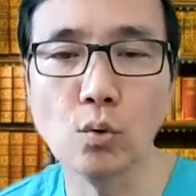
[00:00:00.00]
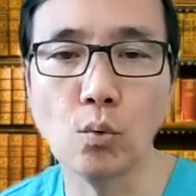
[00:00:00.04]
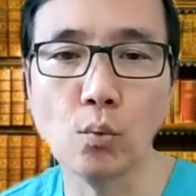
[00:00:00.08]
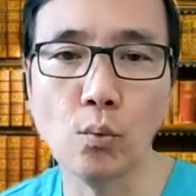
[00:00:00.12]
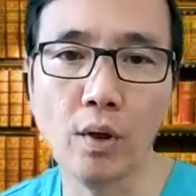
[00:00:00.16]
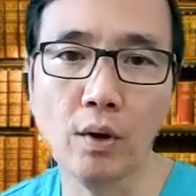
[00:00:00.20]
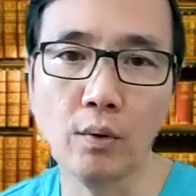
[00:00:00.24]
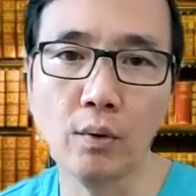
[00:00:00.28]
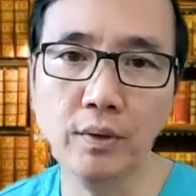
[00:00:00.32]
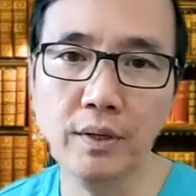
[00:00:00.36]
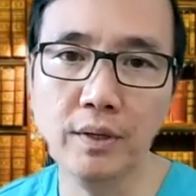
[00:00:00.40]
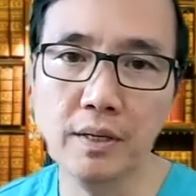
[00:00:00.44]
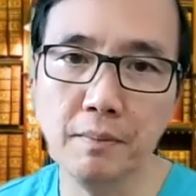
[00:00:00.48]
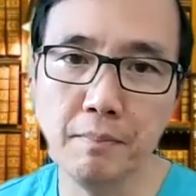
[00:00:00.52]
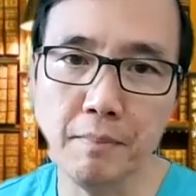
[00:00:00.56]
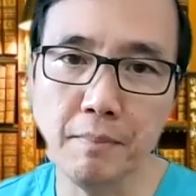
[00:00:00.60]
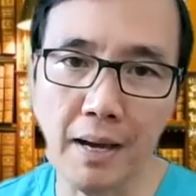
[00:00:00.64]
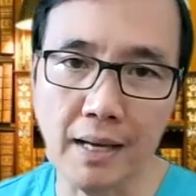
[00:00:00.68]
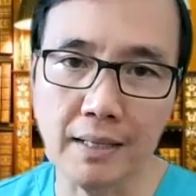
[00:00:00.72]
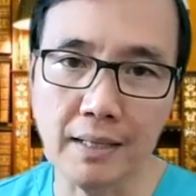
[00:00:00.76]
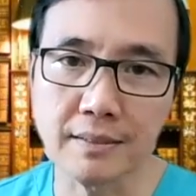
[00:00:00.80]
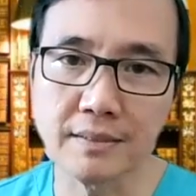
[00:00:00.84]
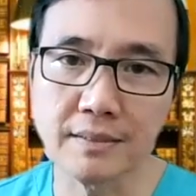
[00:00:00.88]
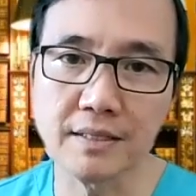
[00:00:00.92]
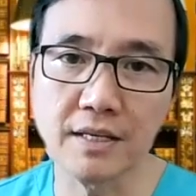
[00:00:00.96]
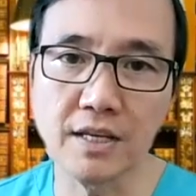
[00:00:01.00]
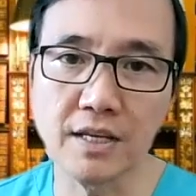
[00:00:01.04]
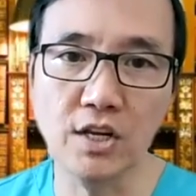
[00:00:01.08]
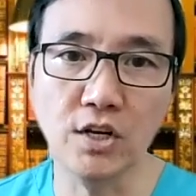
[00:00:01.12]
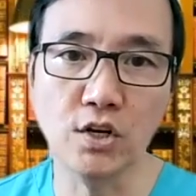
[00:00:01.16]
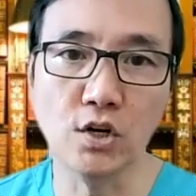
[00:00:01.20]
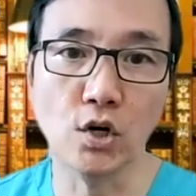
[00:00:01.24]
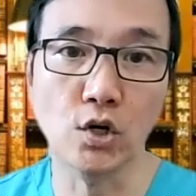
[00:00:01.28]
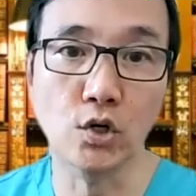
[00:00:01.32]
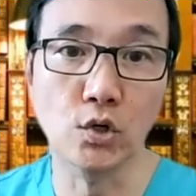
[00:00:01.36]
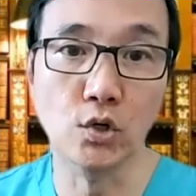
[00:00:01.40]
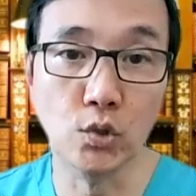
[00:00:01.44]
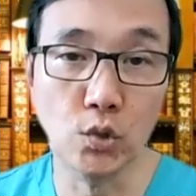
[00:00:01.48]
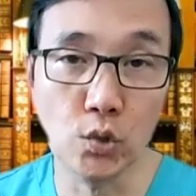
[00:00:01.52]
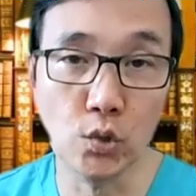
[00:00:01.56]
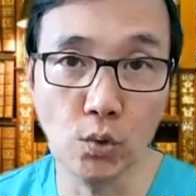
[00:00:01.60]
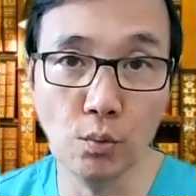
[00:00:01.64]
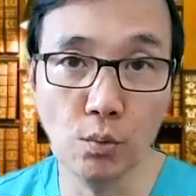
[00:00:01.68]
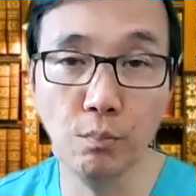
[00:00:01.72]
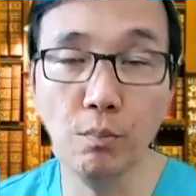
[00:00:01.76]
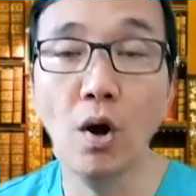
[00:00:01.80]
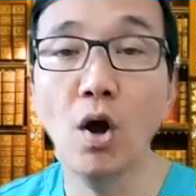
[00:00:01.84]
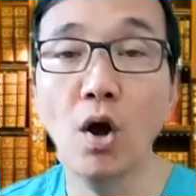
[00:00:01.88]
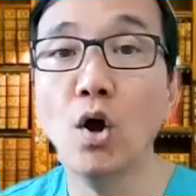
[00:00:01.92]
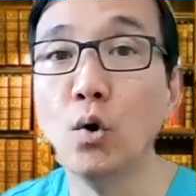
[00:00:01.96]
wearing a mask in a
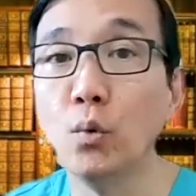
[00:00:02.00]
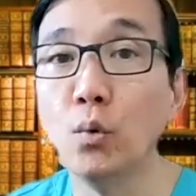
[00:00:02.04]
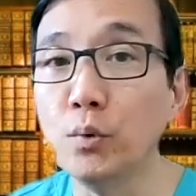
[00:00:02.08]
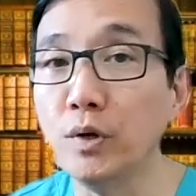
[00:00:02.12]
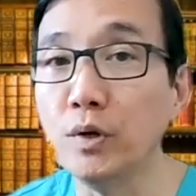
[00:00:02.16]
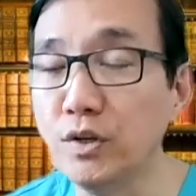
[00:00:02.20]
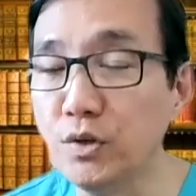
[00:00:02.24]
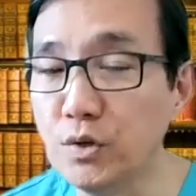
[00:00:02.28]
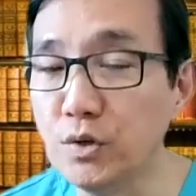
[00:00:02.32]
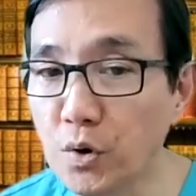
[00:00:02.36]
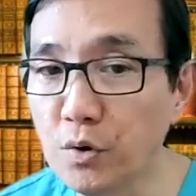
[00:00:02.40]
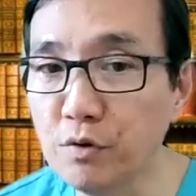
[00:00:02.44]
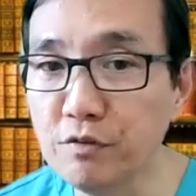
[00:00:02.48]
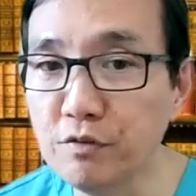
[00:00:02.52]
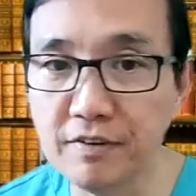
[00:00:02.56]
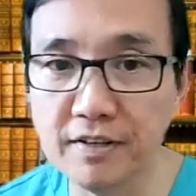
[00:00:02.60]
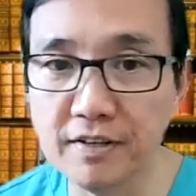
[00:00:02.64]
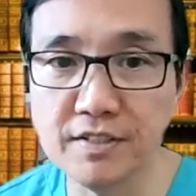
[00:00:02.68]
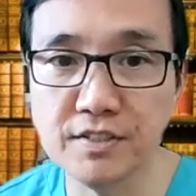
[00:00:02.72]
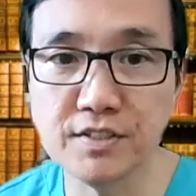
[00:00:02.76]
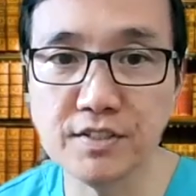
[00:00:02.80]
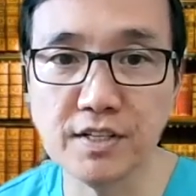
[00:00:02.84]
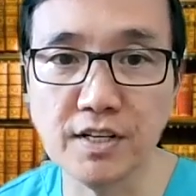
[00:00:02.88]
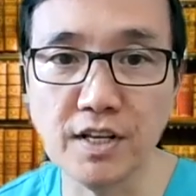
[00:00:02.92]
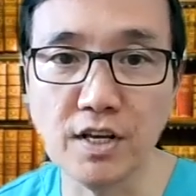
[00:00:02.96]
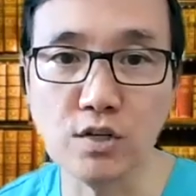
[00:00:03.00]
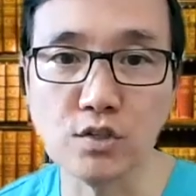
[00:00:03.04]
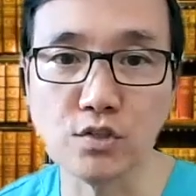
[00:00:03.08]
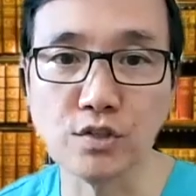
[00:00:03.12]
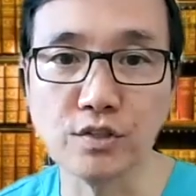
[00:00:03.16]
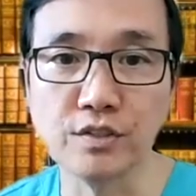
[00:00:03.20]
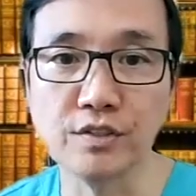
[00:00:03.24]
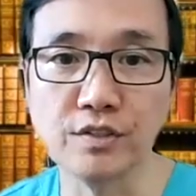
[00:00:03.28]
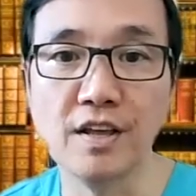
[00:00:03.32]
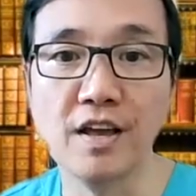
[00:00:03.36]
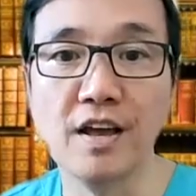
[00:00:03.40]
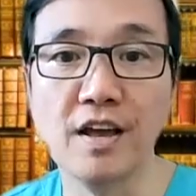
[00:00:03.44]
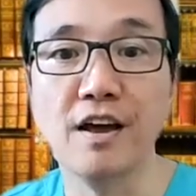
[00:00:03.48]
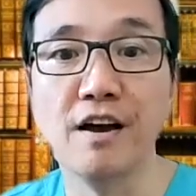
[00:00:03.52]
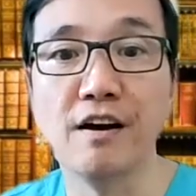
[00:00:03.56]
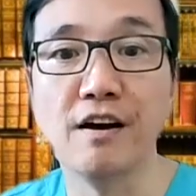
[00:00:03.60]
room with no ventilation,